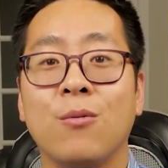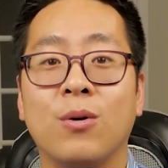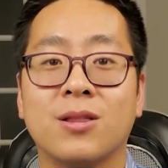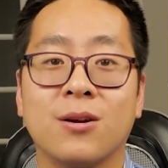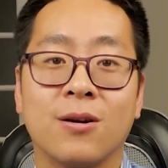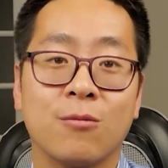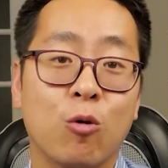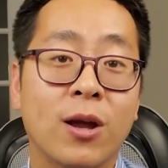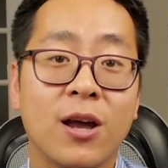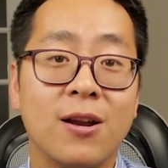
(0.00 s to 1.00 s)
what they're
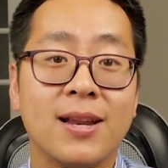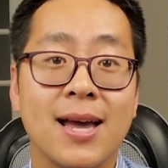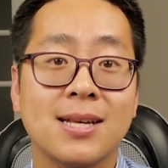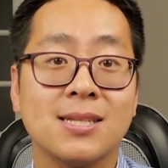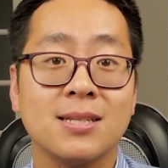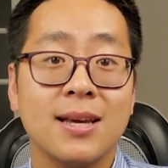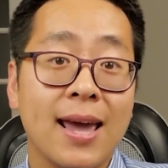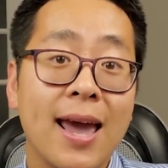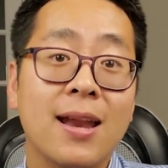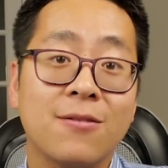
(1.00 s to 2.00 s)
working on next,
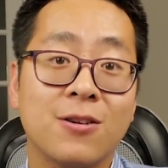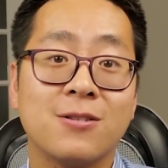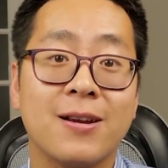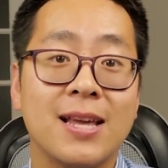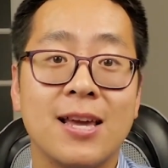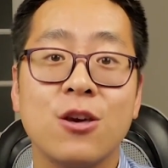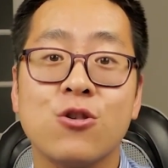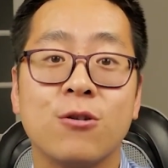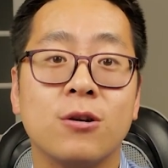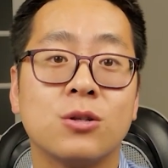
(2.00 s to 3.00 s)
and if there are any
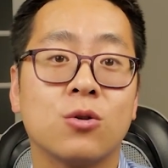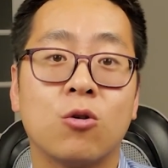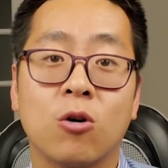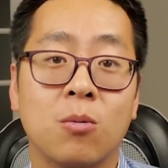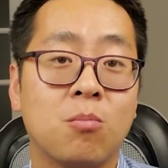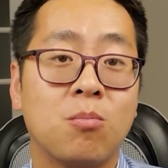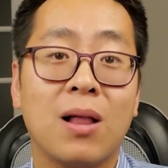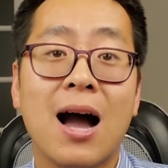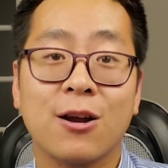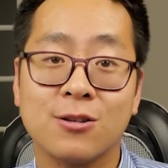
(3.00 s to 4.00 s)
issues or
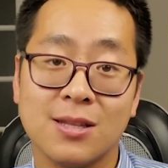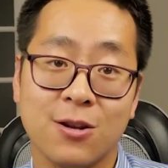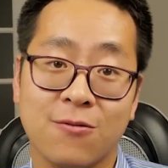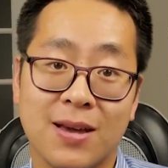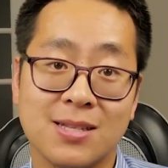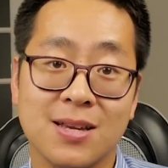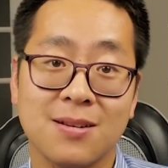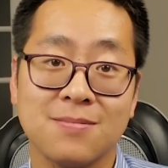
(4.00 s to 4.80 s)
blockers that they're facing.